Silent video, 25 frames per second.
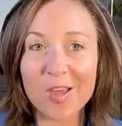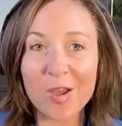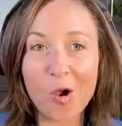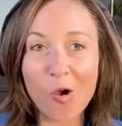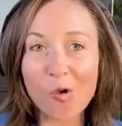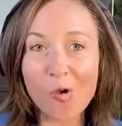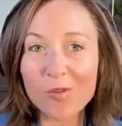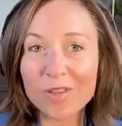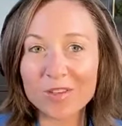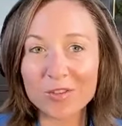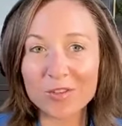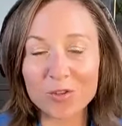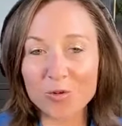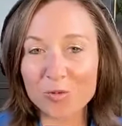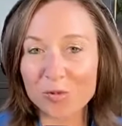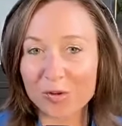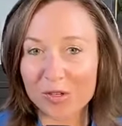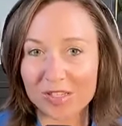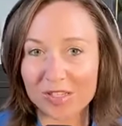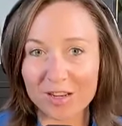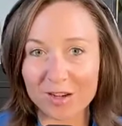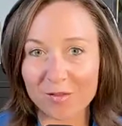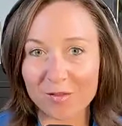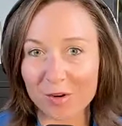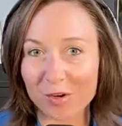Only
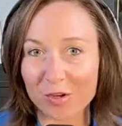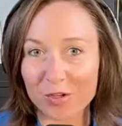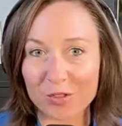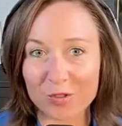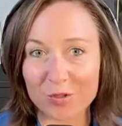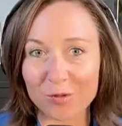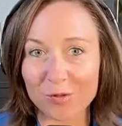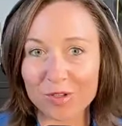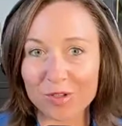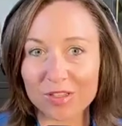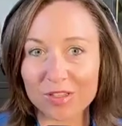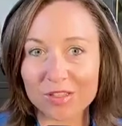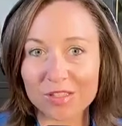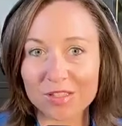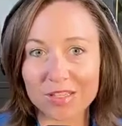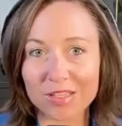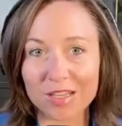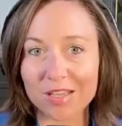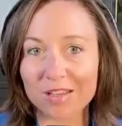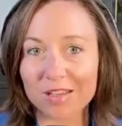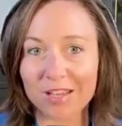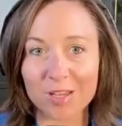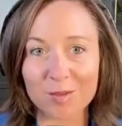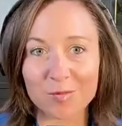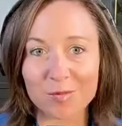2% of our students
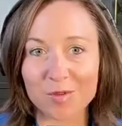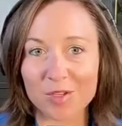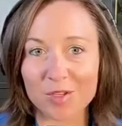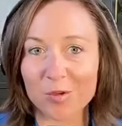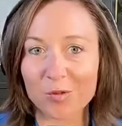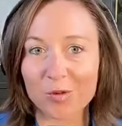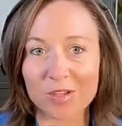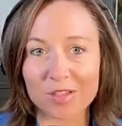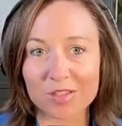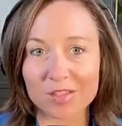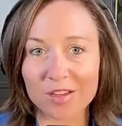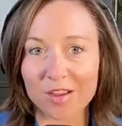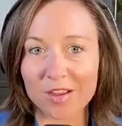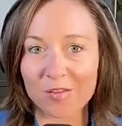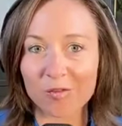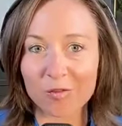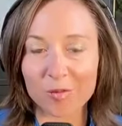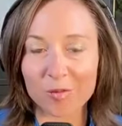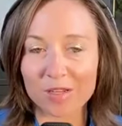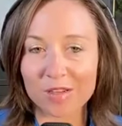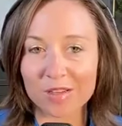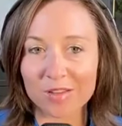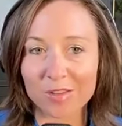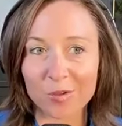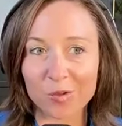take AP US
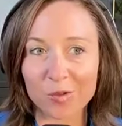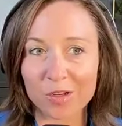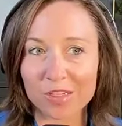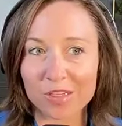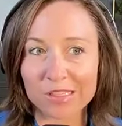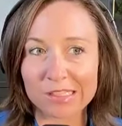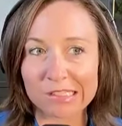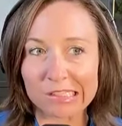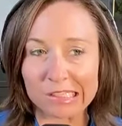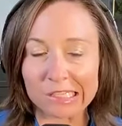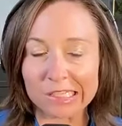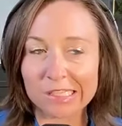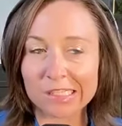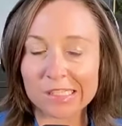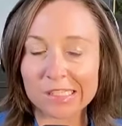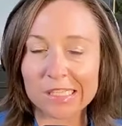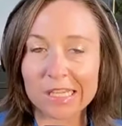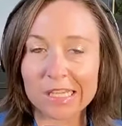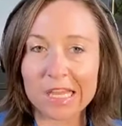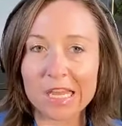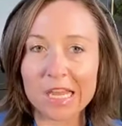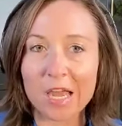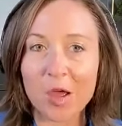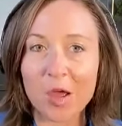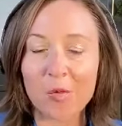government in the United States,
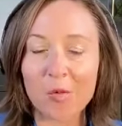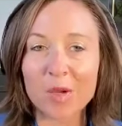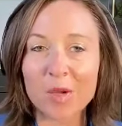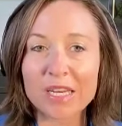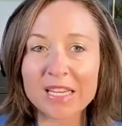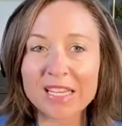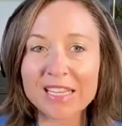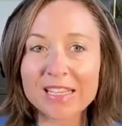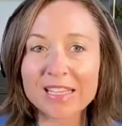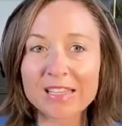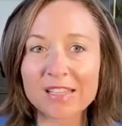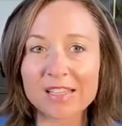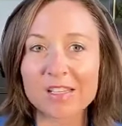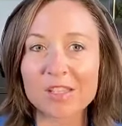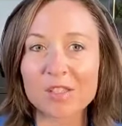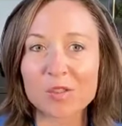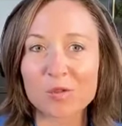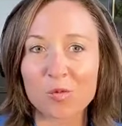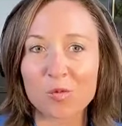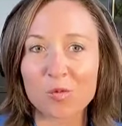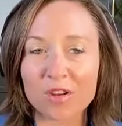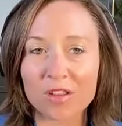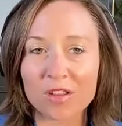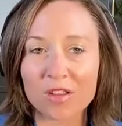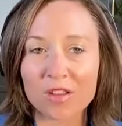but it is
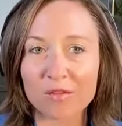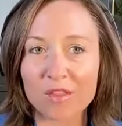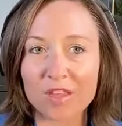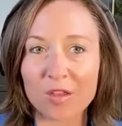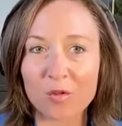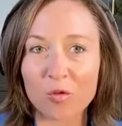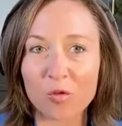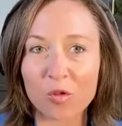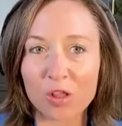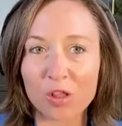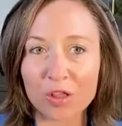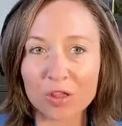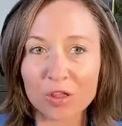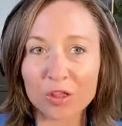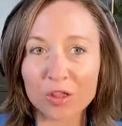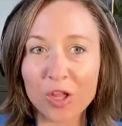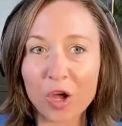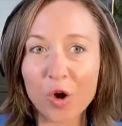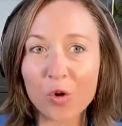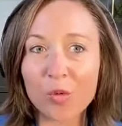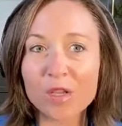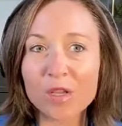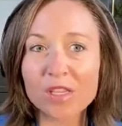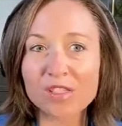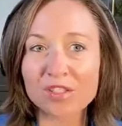one of the
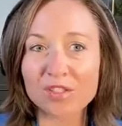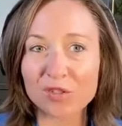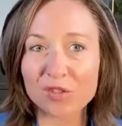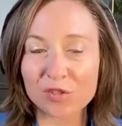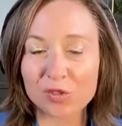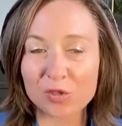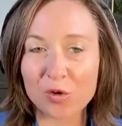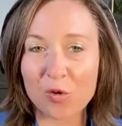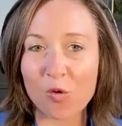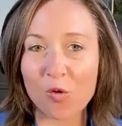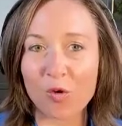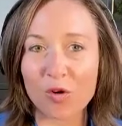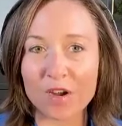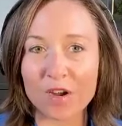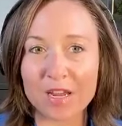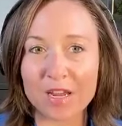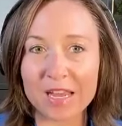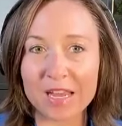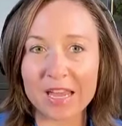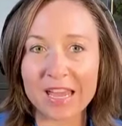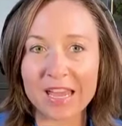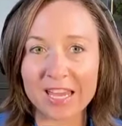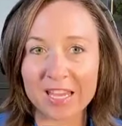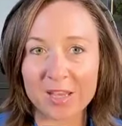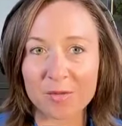lowest scoring
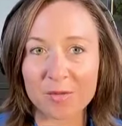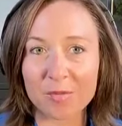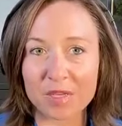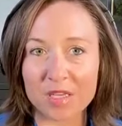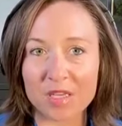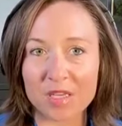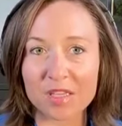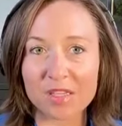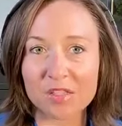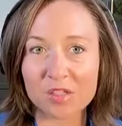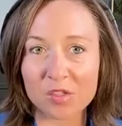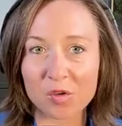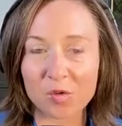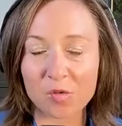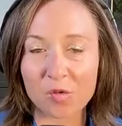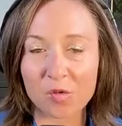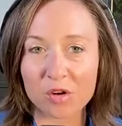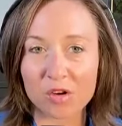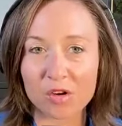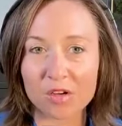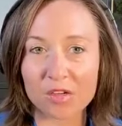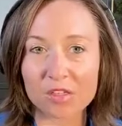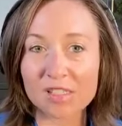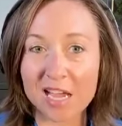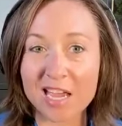
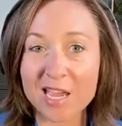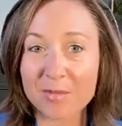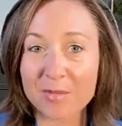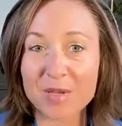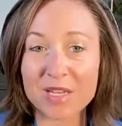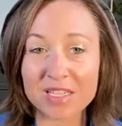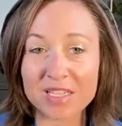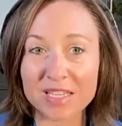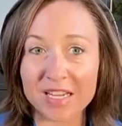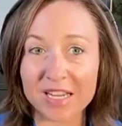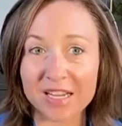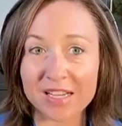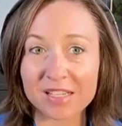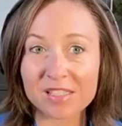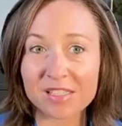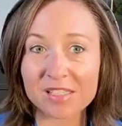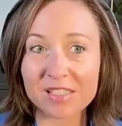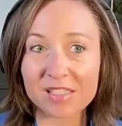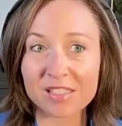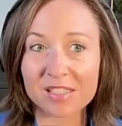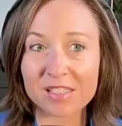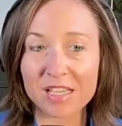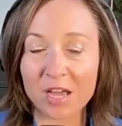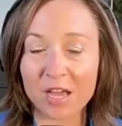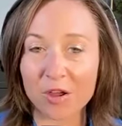it's AP
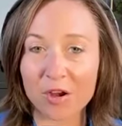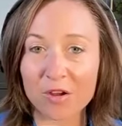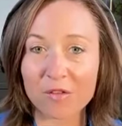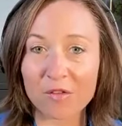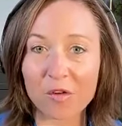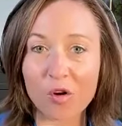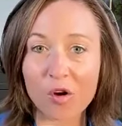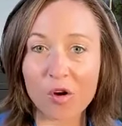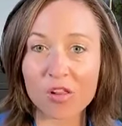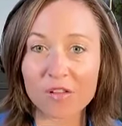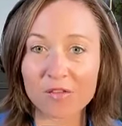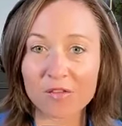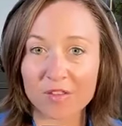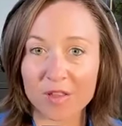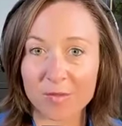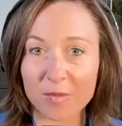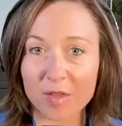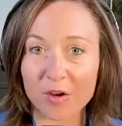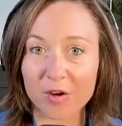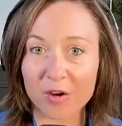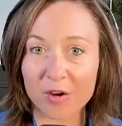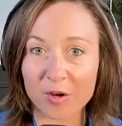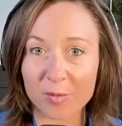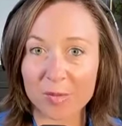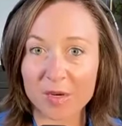tests out of all of them
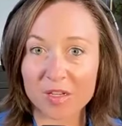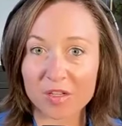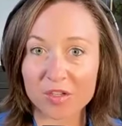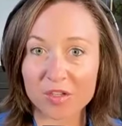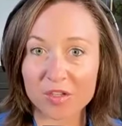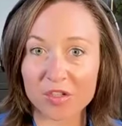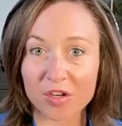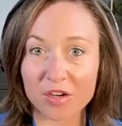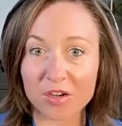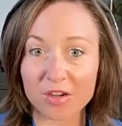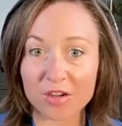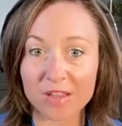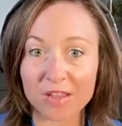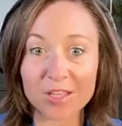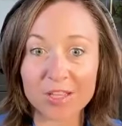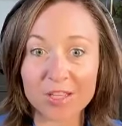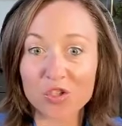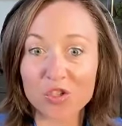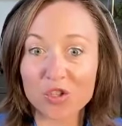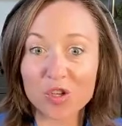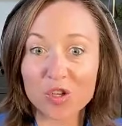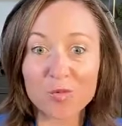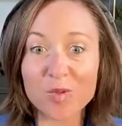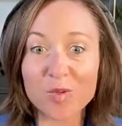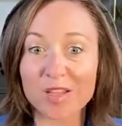that are administered. It
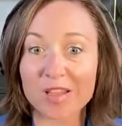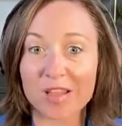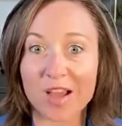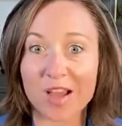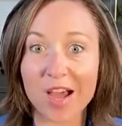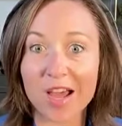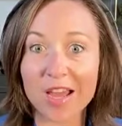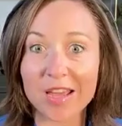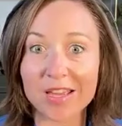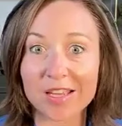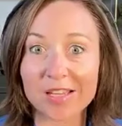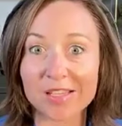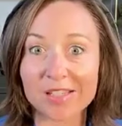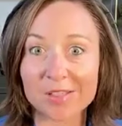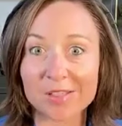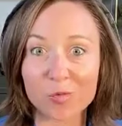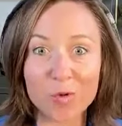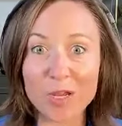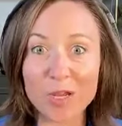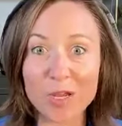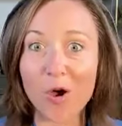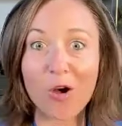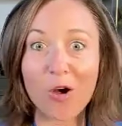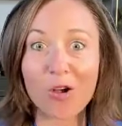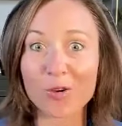should be the highest.
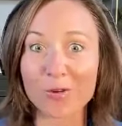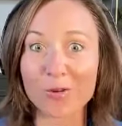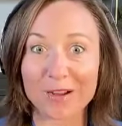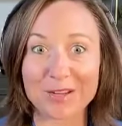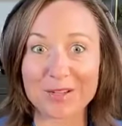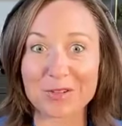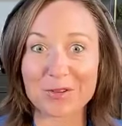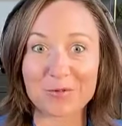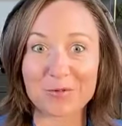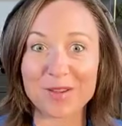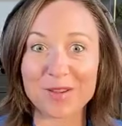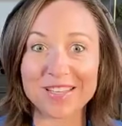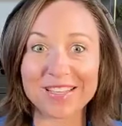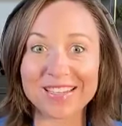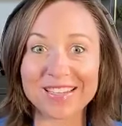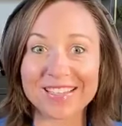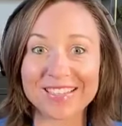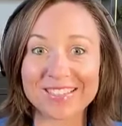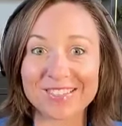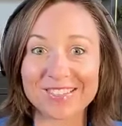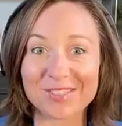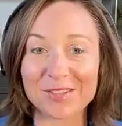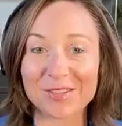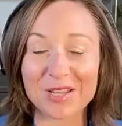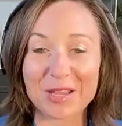We all graduate
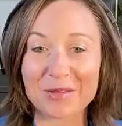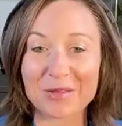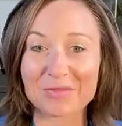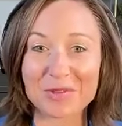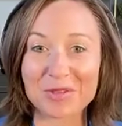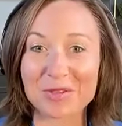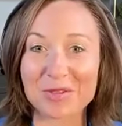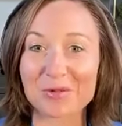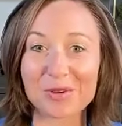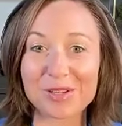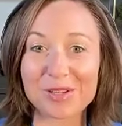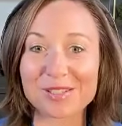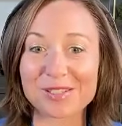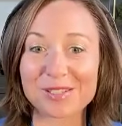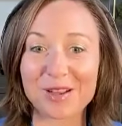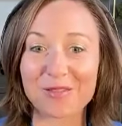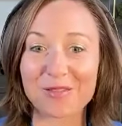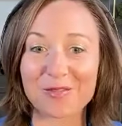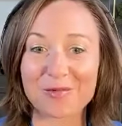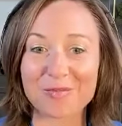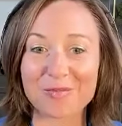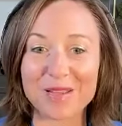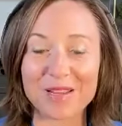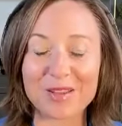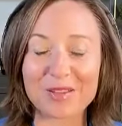into AP US
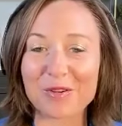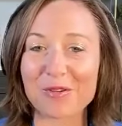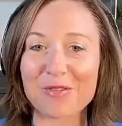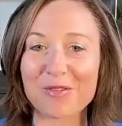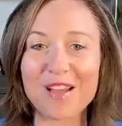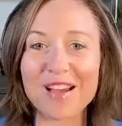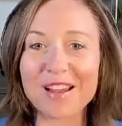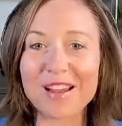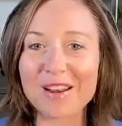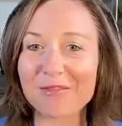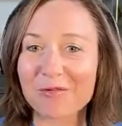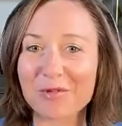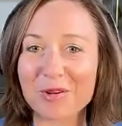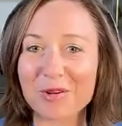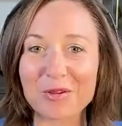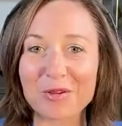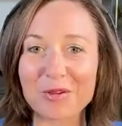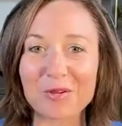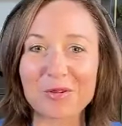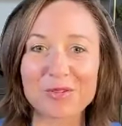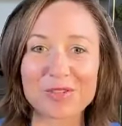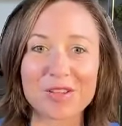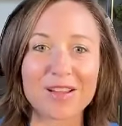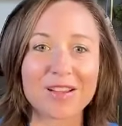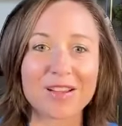government. You know, not everyone
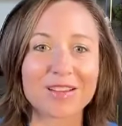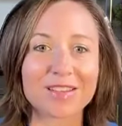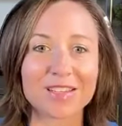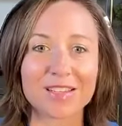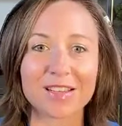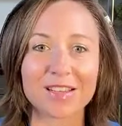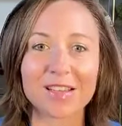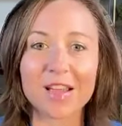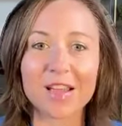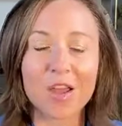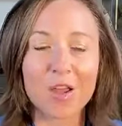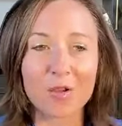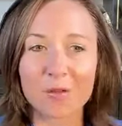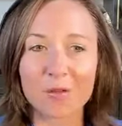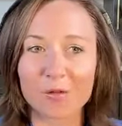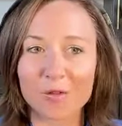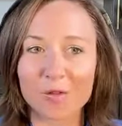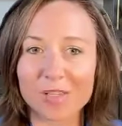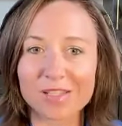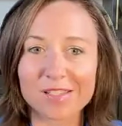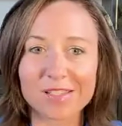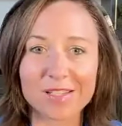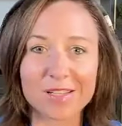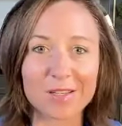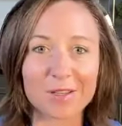goes on to
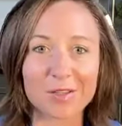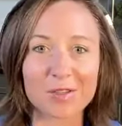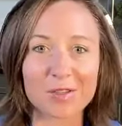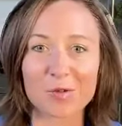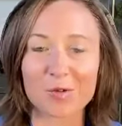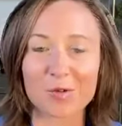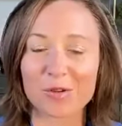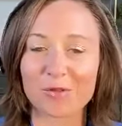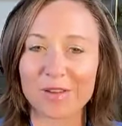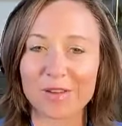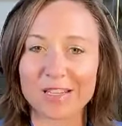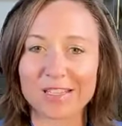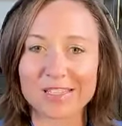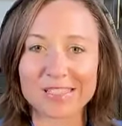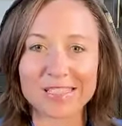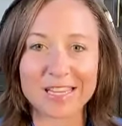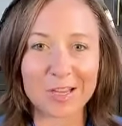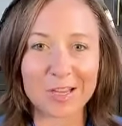physics or advanced